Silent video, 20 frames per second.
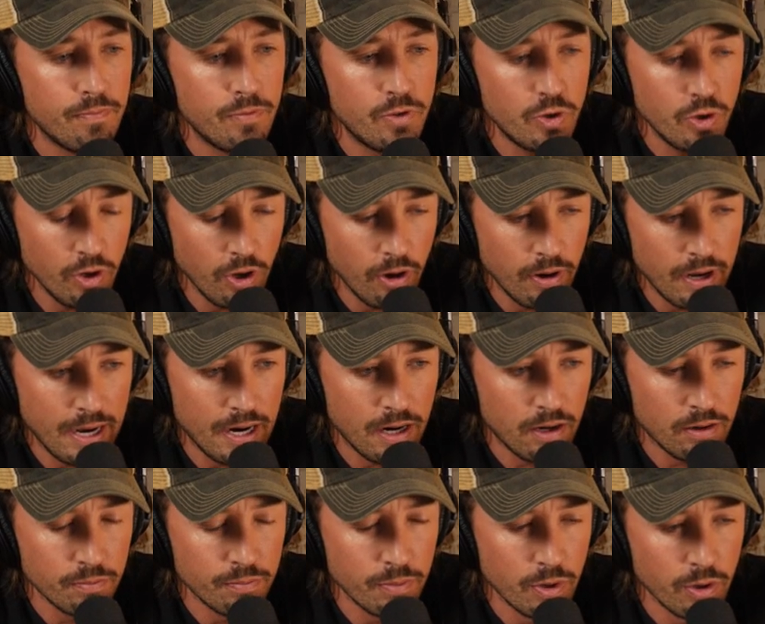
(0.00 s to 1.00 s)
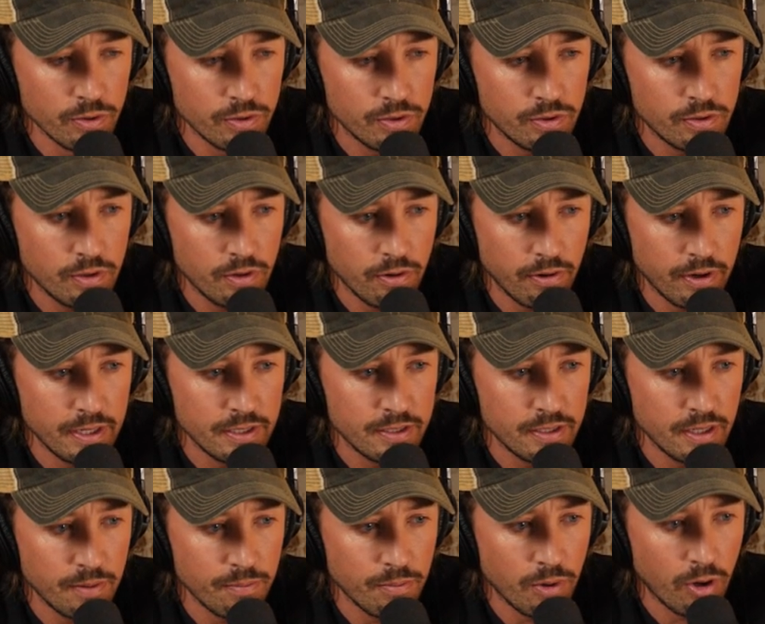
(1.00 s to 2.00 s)
Do you know how most
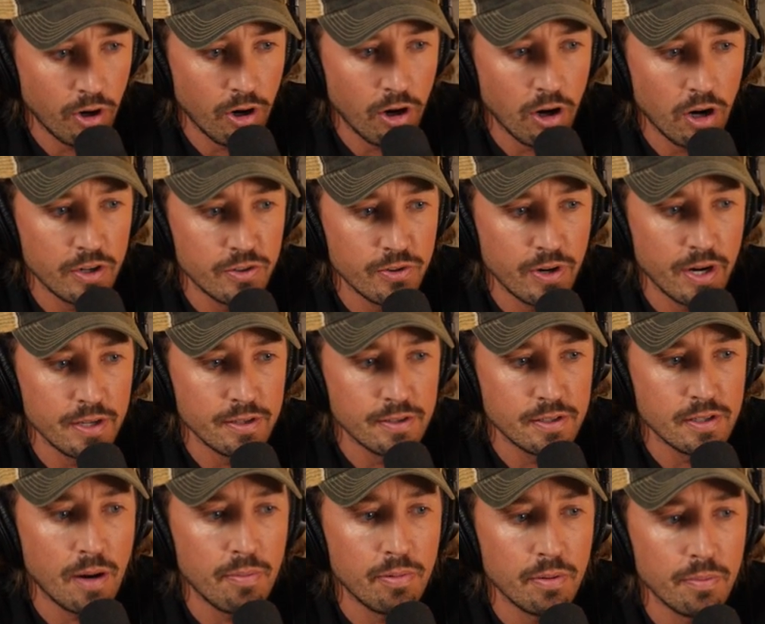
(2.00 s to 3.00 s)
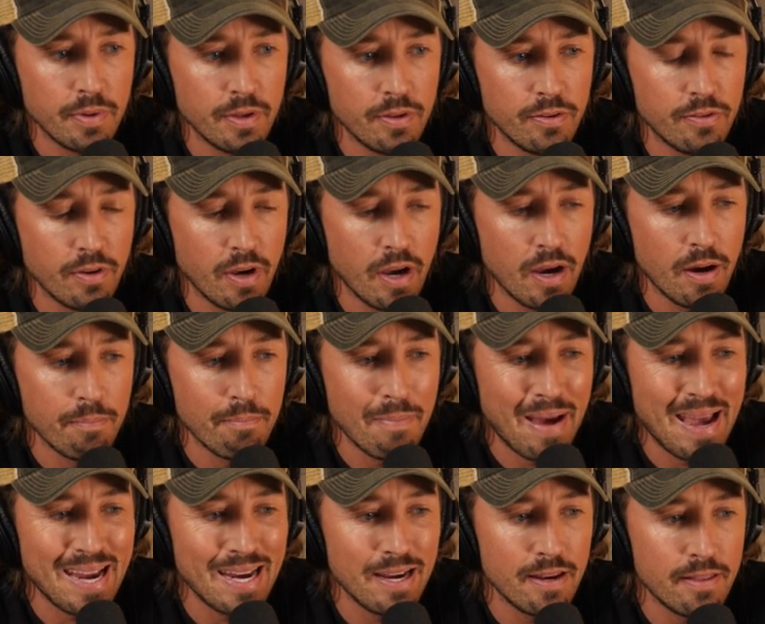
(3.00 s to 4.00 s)
creatine monohydrate supplements are
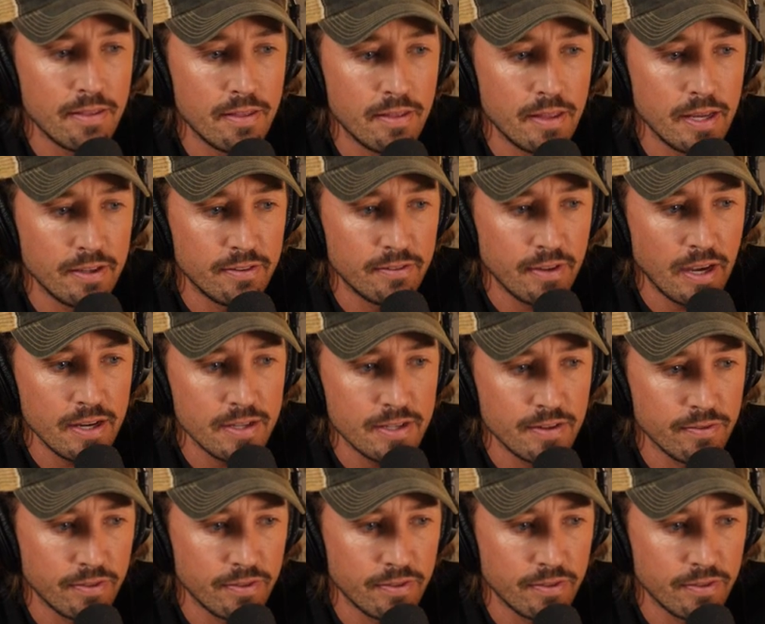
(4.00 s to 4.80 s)
made these days?